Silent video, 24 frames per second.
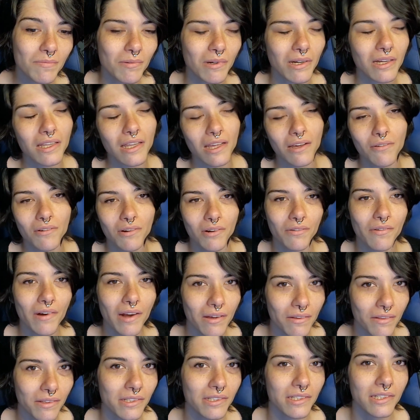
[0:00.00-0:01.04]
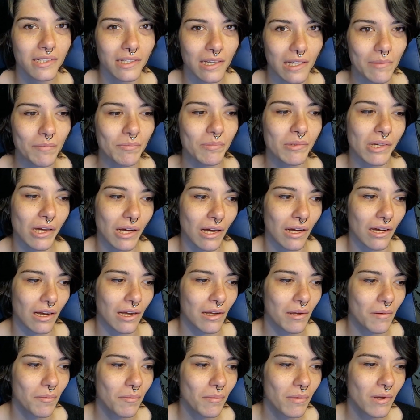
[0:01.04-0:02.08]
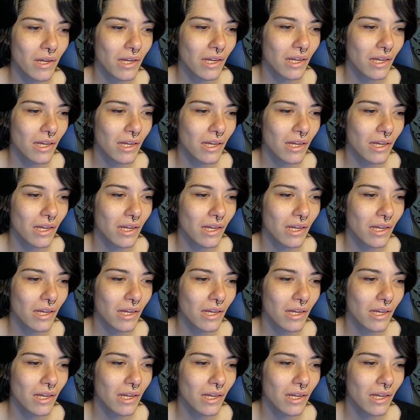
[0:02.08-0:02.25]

but they were around the same time.